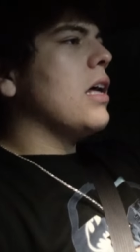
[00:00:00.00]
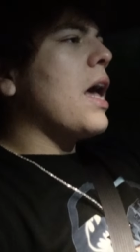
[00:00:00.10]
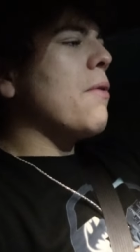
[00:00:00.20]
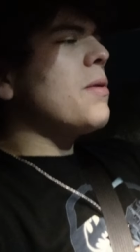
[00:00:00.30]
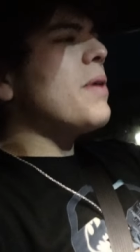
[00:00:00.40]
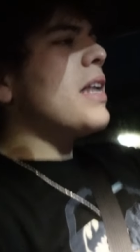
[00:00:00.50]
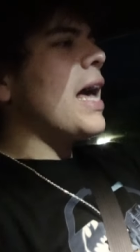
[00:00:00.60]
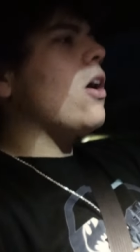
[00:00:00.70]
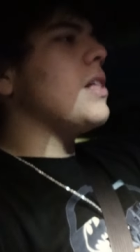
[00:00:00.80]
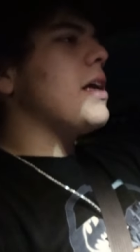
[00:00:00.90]
wanna be an
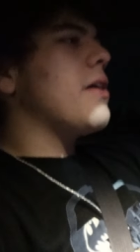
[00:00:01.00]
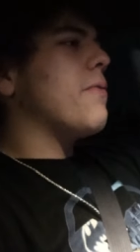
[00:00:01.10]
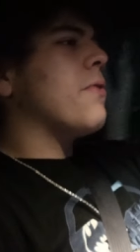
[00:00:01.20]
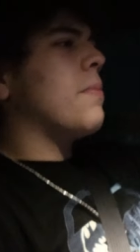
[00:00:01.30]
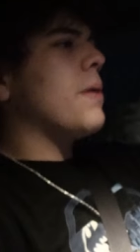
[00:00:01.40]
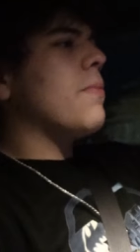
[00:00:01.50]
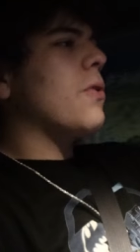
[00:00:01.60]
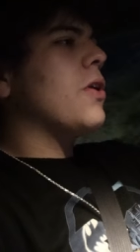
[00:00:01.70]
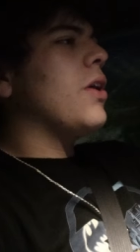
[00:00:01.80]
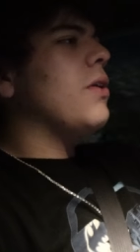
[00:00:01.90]
outlet for people,
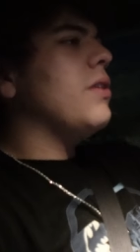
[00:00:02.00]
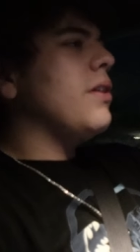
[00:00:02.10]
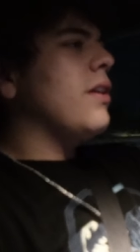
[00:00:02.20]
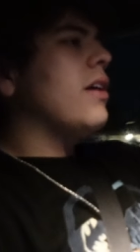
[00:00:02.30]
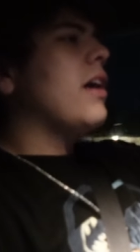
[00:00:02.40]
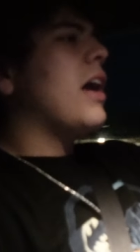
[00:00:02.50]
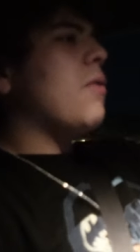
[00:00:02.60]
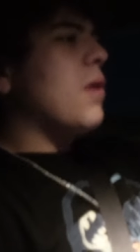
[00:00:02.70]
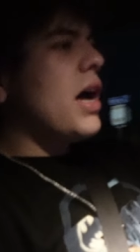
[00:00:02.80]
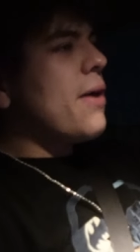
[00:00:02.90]
you know? I
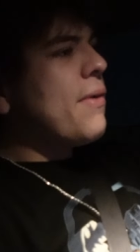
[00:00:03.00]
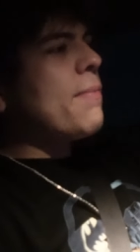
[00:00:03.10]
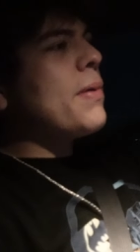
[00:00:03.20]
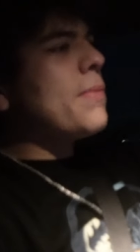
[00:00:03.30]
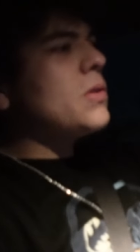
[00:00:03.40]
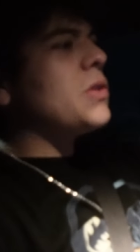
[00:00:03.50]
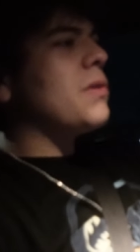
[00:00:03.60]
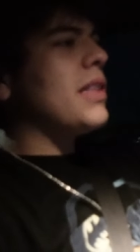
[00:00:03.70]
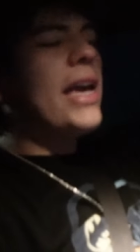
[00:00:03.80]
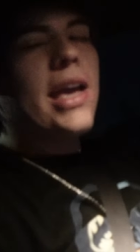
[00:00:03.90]
want people to
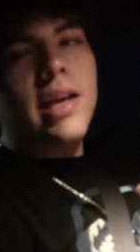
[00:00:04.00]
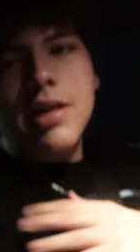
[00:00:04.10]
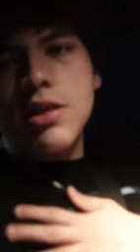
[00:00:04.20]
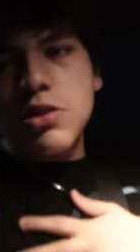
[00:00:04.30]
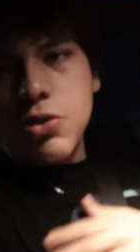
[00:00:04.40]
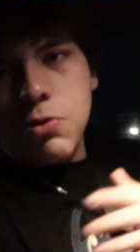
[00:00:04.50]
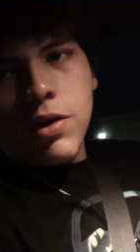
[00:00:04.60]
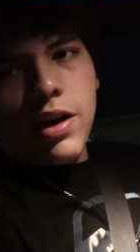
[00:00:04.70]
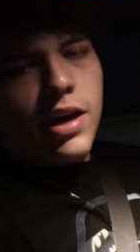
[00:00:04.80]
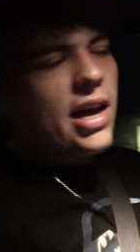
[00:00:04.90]
relate to
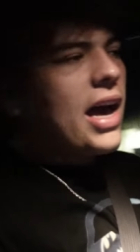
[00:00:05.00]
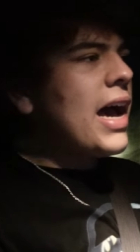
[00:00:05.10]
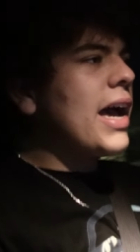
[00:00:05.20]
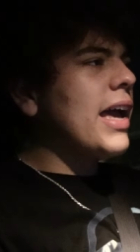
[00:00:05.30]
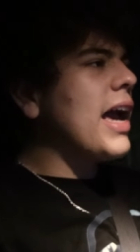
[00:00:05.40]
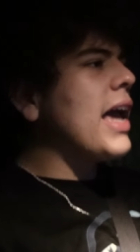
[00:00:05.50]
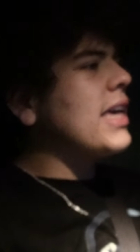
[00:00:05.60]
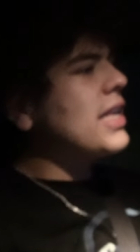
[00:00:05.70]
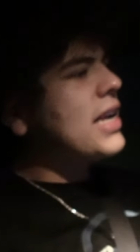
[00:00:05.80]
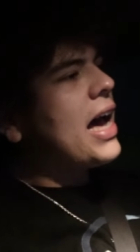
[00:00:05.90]
what I
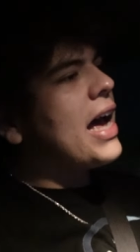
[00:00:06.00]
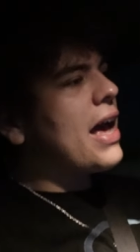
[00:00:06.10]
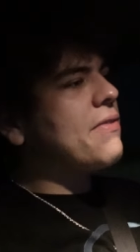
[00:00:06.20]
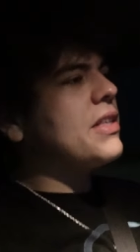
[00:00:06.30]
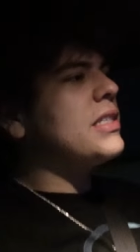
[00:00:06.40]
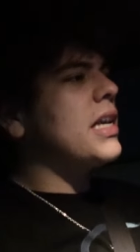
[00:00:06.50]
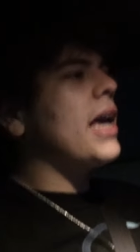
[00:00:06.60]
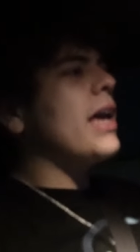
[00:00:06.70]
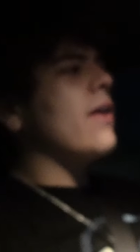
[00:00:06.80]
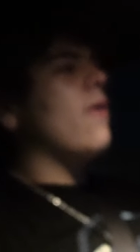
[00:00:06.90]
have to
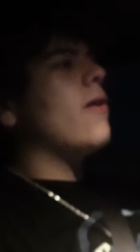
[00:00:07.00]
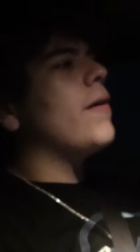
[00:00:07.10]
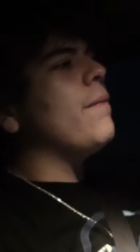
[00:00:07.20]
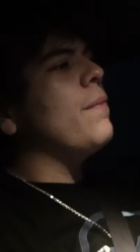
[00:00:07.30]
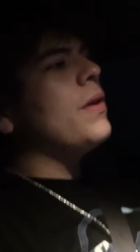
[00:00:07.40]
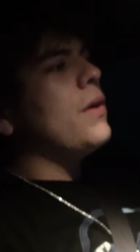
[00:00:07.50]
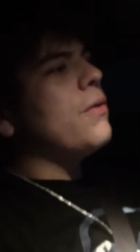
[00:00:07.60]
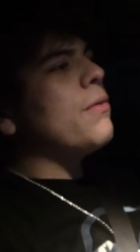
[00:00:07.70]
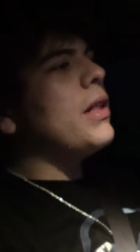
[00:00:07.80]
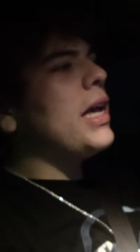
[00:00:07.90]
say, or
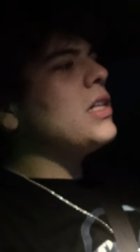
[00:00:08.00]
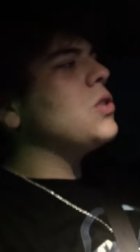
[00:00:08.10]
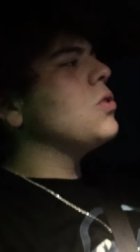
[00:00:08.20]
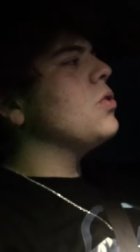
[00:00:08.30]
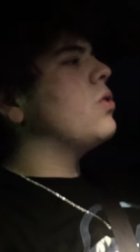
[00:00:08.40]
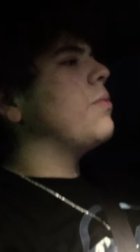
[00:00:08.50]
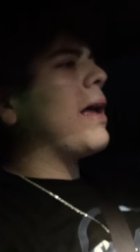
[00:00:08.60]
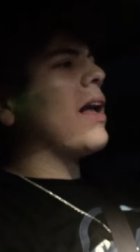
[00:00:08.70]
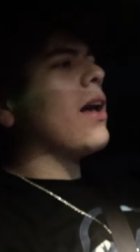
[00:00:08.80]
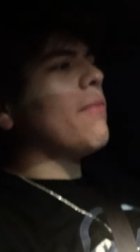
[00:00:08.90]
relate to
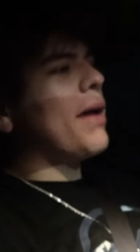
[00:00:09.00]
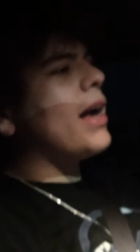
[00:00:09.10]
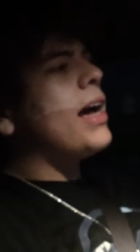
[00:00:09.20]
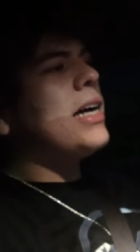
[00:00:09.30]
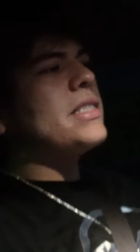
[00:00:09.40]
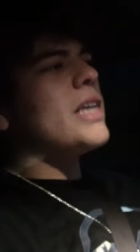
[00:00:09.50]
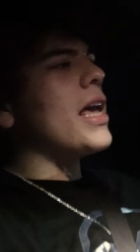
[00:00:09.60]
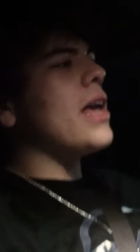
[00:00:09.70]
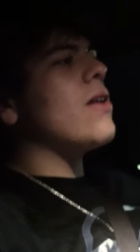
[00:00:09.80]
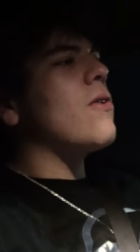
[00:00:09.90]
my
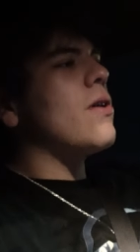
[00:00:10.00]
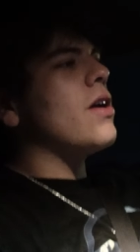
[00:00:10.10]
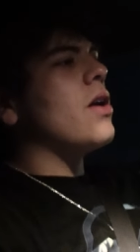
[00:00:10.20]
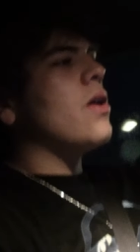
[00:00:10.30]
content, or